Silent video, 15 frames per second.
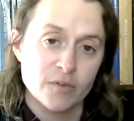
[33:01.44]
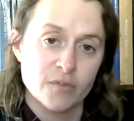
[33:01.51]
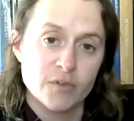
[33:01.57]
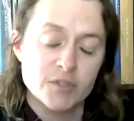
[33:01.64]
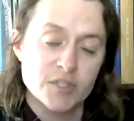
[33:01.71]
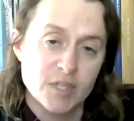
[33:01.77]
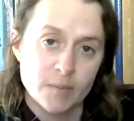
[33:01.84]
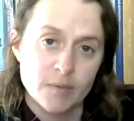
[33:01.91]

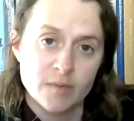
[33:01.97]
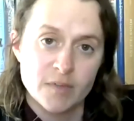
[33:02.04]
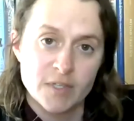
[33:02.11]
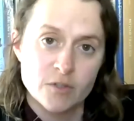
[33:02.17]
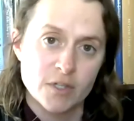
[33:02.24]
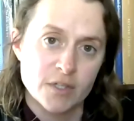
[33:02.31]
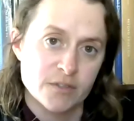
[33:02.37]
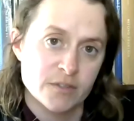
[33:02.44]
first time, of
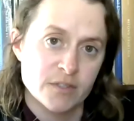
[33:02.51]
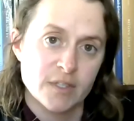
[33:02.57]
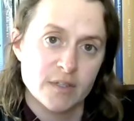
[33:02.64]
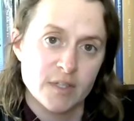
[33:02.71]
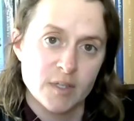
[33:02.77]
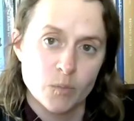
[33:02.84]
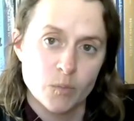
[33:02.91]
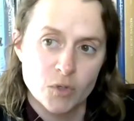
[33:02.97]
interest in
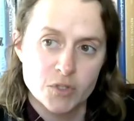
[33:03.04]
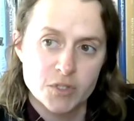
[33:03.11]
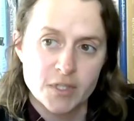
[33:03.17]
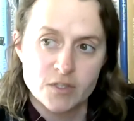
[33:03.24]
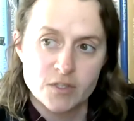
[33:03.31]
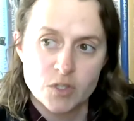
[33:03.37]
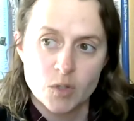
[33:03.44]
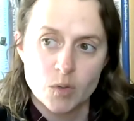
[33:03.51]
the abortion
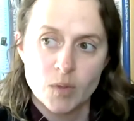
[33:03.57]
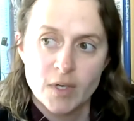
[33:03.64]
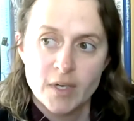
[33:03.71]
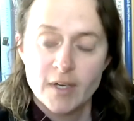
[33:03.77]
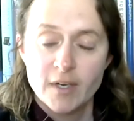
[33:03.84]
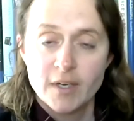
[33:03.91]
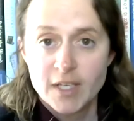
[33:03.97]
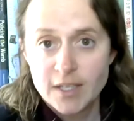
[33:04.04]
issue
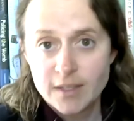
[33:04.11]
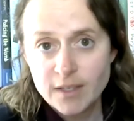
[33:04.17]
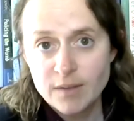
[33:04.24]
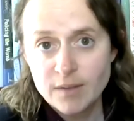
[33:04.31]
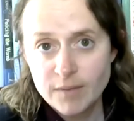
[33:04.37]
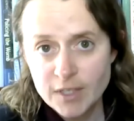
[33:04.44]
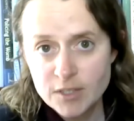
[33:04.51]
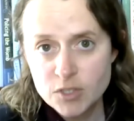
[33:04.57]
in the
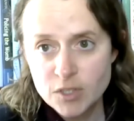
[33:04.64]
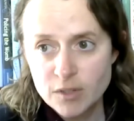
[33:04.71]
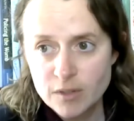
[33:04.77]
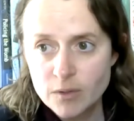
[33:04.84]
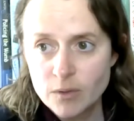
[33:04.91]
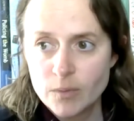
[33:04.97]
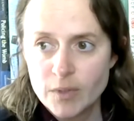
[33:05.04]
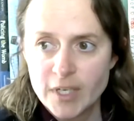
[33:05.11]

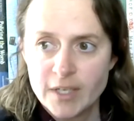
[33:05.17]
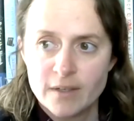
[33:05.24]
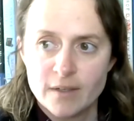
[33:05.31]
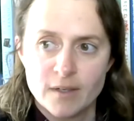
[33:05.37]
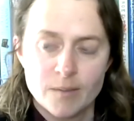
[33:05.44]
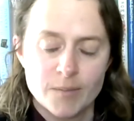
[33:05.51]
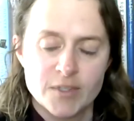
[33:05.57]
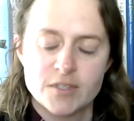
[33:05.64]
evangelical right.
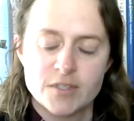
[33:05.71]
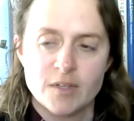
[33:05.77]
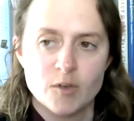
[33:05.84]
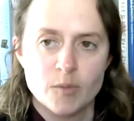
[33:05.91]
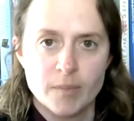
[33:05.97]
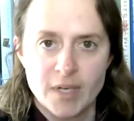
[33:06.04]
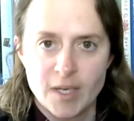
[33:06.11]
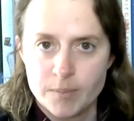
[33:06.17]
The
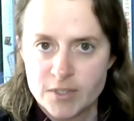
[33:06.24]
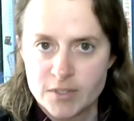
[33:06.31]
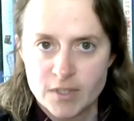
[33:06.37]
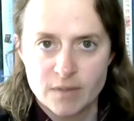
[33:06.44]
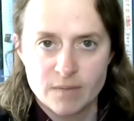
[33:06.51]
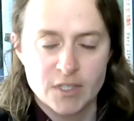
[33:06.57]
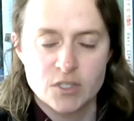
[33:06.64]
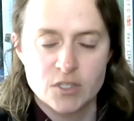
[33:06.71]
Southern Baptist
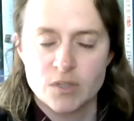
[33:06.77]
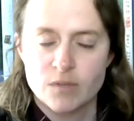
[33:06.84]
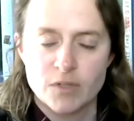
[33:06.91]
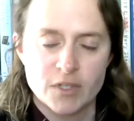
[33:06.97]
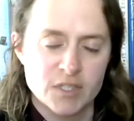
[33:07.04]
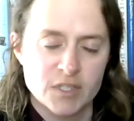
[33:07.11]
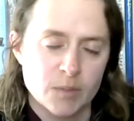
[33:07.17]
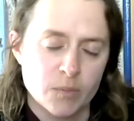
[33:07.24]
Convention, for
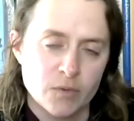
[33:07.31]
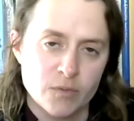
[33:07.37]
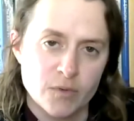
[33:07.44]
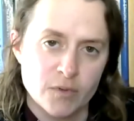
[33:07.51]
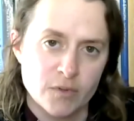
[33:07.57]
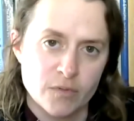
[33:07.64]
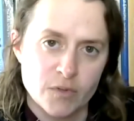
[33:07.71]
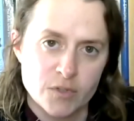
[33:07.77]
example, for
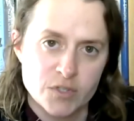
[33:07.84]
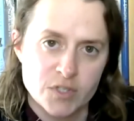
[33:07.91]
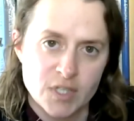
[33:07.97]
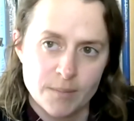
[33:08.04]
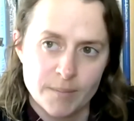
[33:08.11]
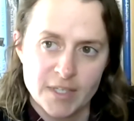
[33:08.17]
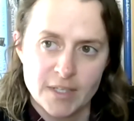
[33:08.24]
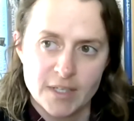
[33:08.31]
the first
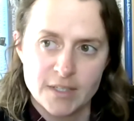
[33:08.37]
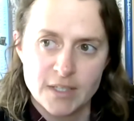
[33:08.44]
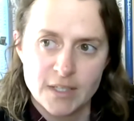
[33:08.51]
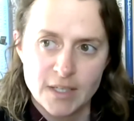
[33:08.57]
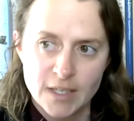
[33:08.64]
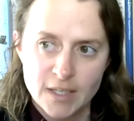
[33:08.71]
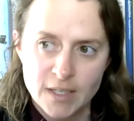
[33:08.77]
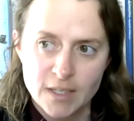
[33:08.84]
time in
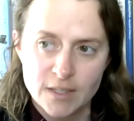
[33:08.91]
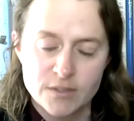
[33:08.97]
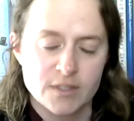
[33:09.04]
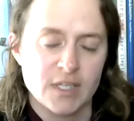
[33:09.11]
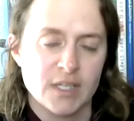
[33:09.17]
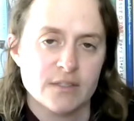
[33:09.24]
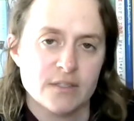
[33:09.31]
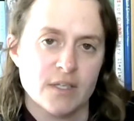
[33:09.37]
1980,
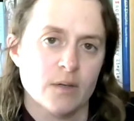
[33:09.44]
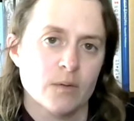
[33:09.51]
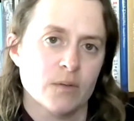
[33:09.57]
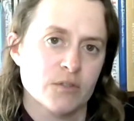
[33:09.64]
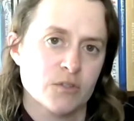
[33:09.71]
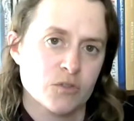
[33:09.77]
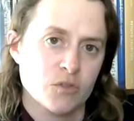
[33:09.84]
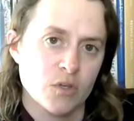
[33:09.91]
stakes out a
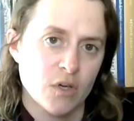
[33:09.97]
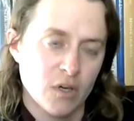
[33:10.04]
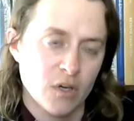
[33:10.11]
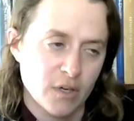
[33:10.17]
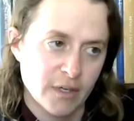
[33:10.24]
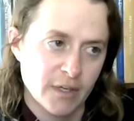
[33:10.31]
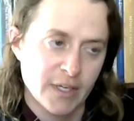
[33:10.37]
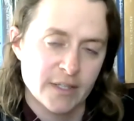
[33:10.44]

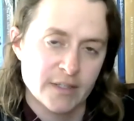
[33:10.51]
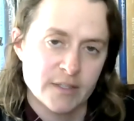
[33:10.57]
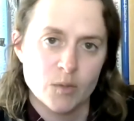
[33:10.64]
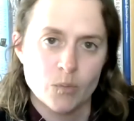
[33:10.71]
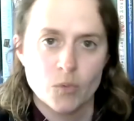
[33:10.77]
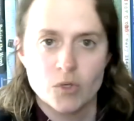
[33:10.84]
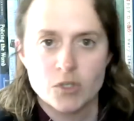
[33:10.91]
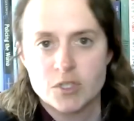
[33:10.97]
strong
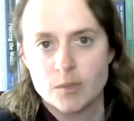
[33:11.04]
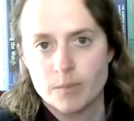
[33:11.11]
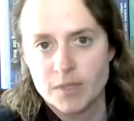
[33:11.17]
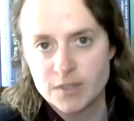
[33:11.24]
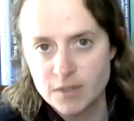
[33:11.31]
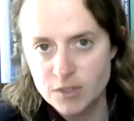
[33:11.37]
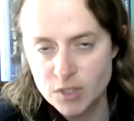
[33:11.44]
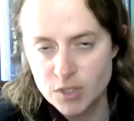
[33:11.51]
anti-abortion
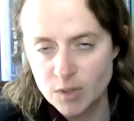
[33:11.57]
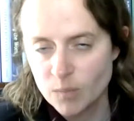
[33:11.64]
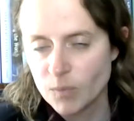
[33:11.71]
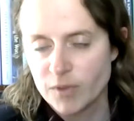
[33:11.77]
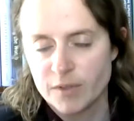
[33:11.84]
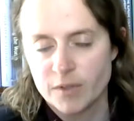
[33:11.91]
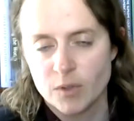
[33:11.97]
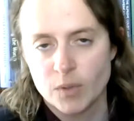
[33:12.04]
position
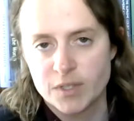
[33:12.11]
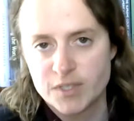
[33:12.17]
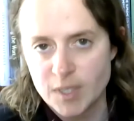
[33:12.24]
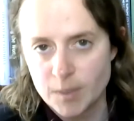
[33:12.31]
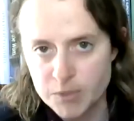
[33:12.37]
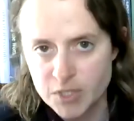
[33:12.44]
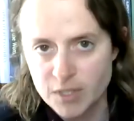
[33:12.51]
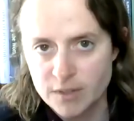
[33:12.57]
with no
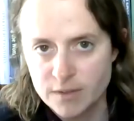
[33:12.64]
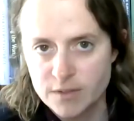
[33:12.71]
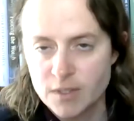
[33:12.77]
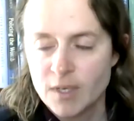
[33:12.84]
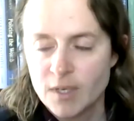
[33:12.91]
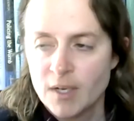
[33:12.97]
exceptions.